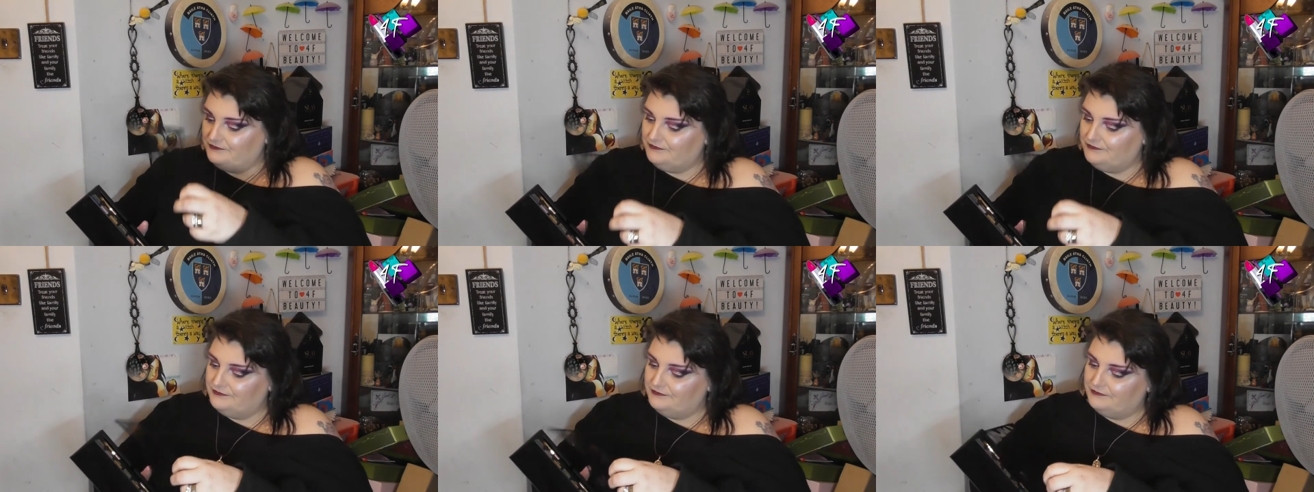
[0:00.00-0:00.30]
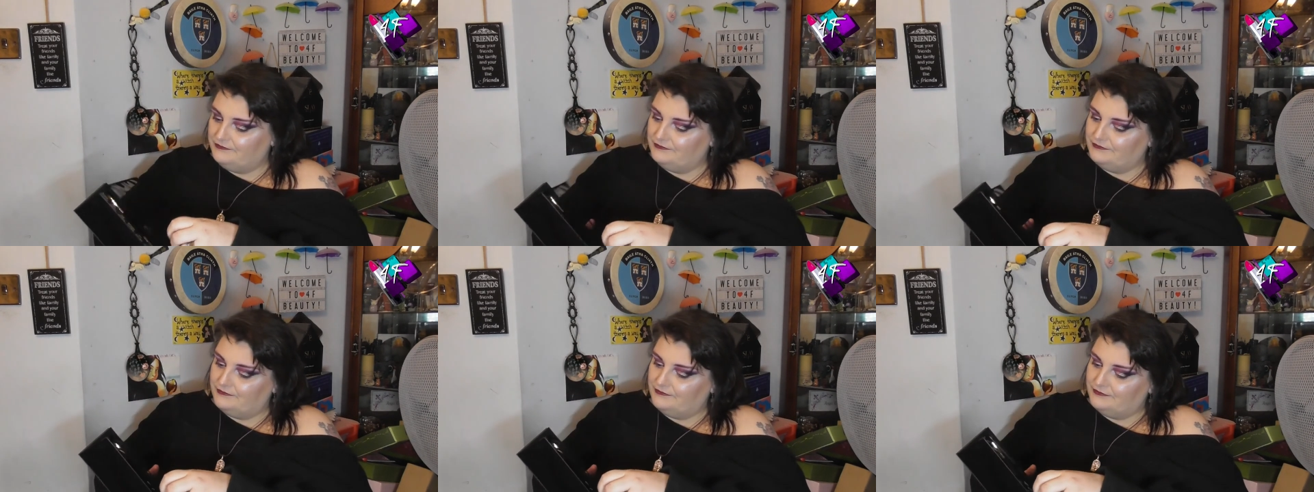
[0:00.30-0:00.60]

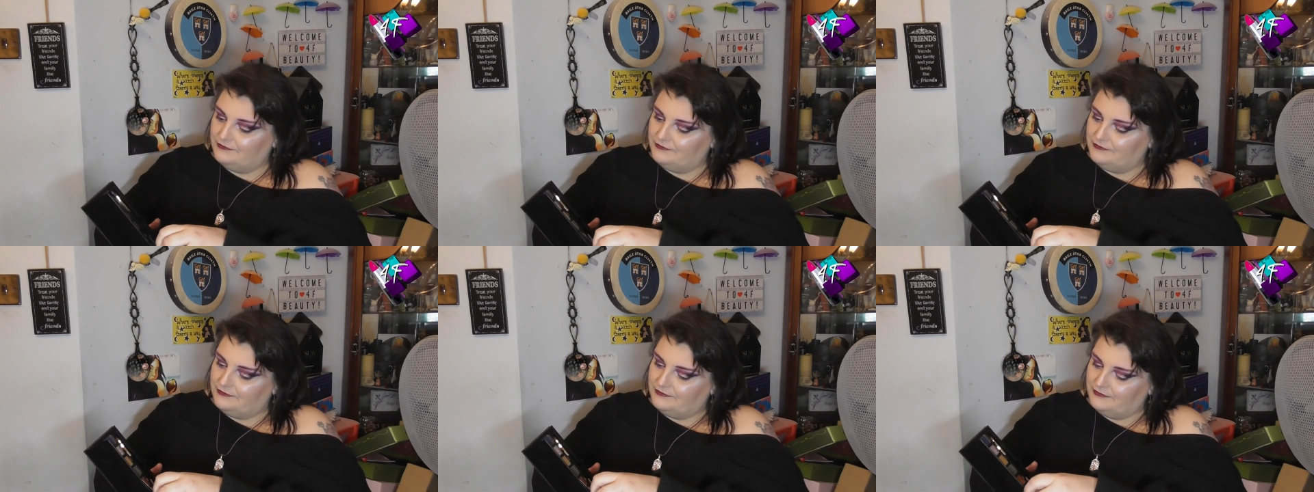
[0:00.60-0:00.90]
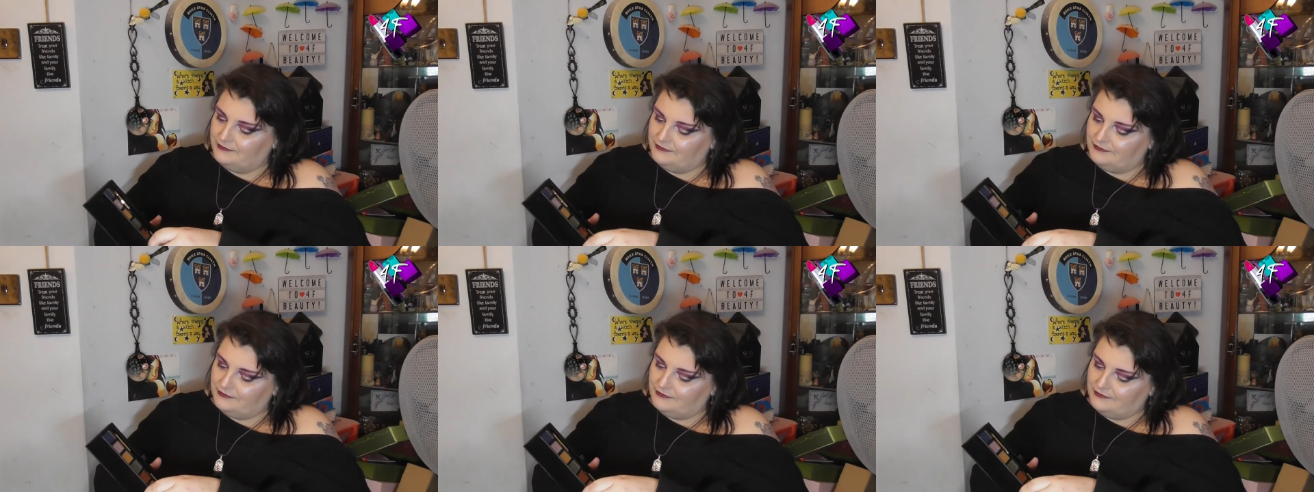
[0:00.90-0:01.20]

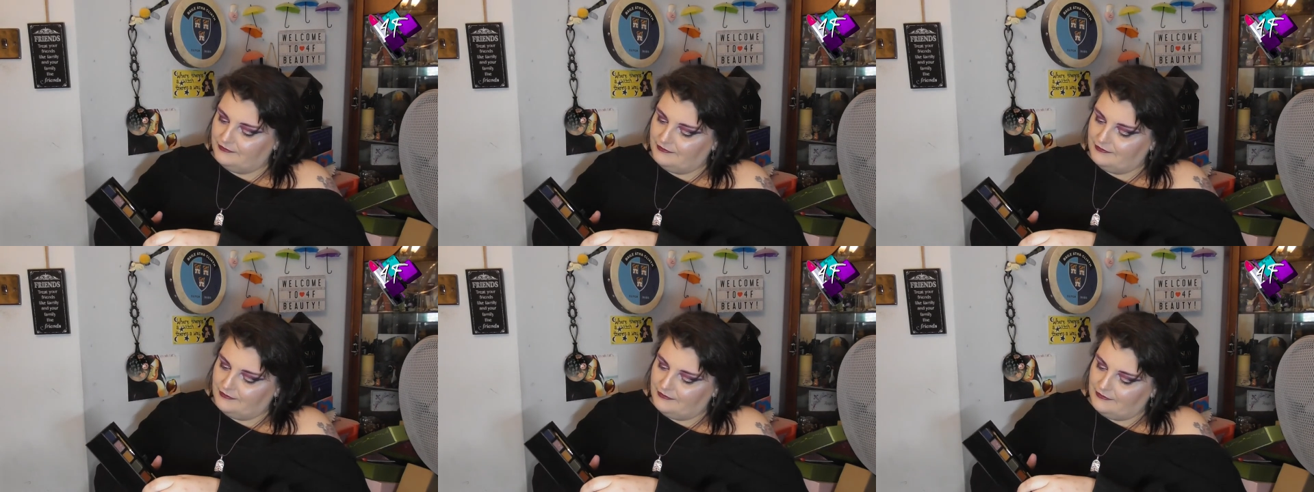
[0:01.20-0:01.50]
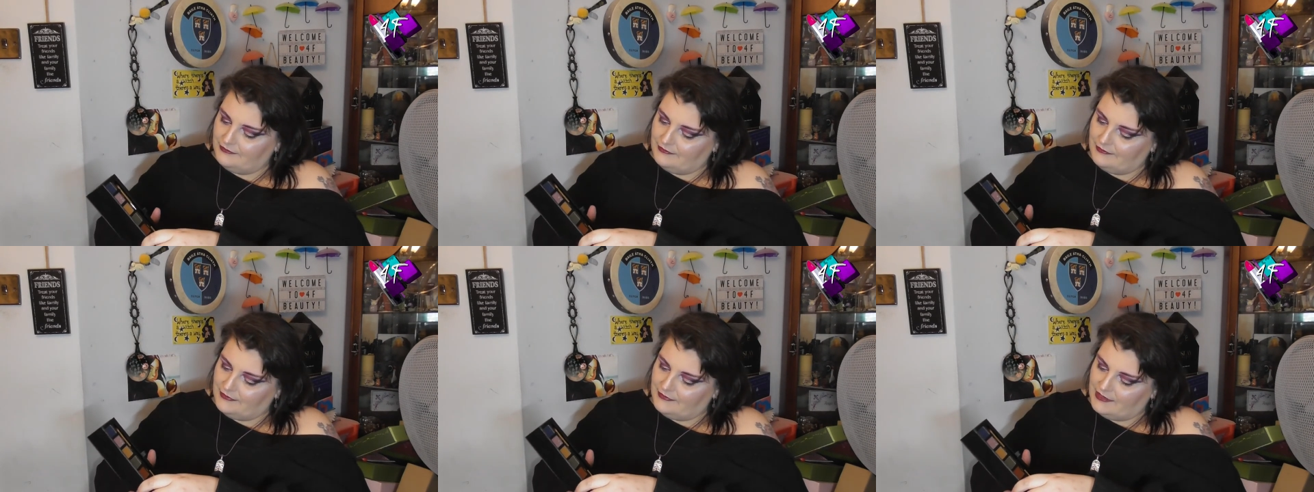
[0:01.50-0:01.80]

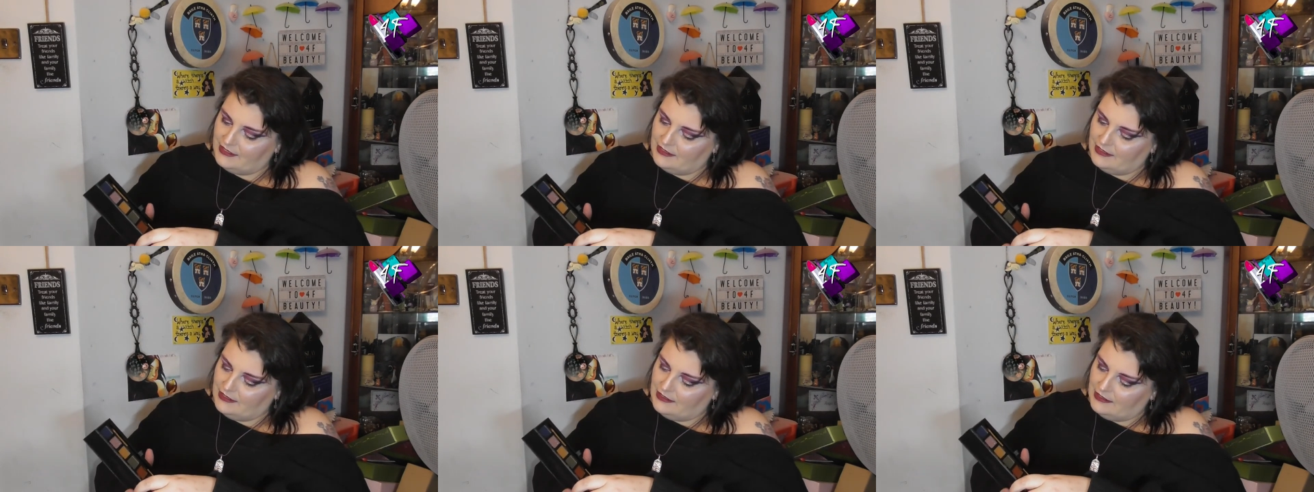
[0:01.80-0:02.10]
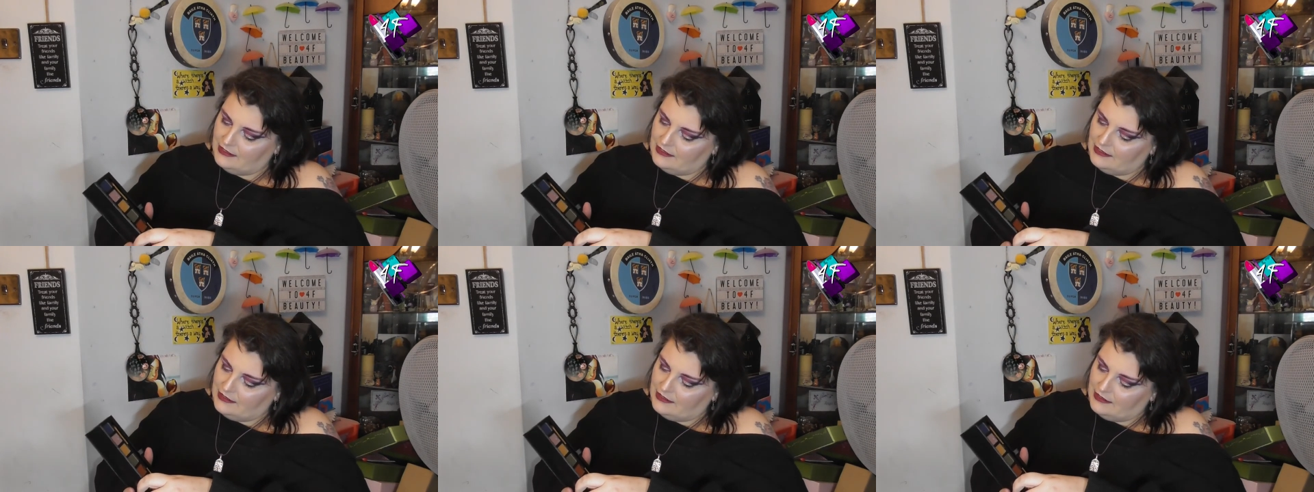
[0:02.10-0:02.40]

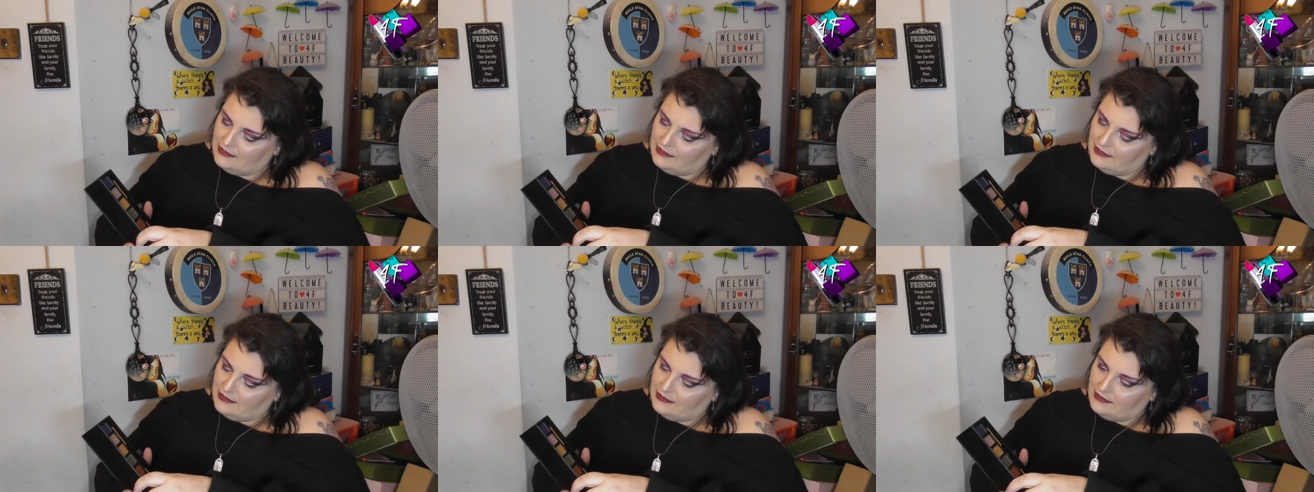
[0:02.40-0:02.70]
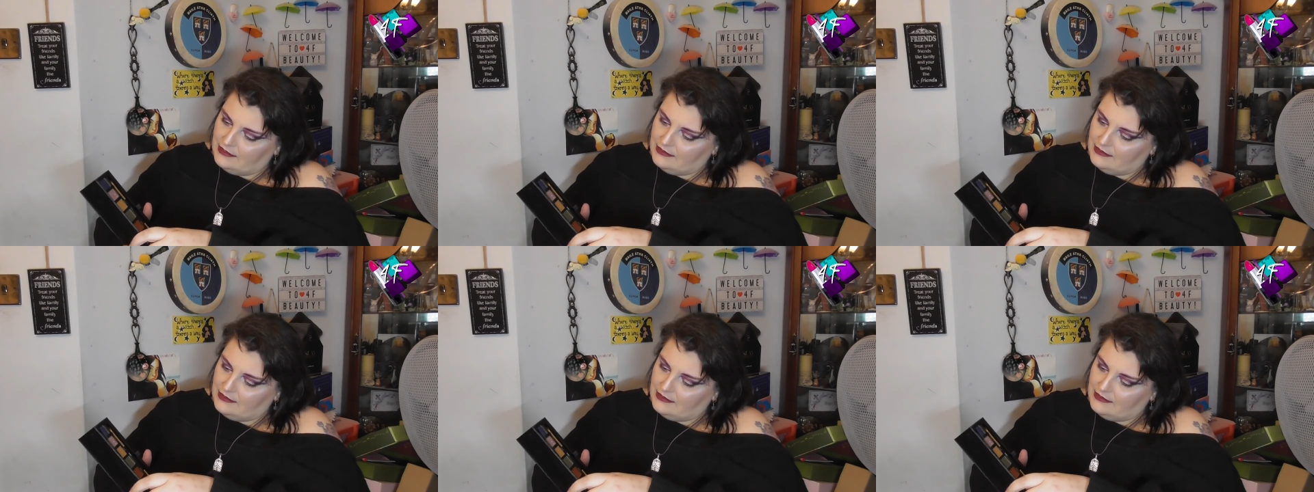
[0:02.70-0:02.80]
Nobody speaks.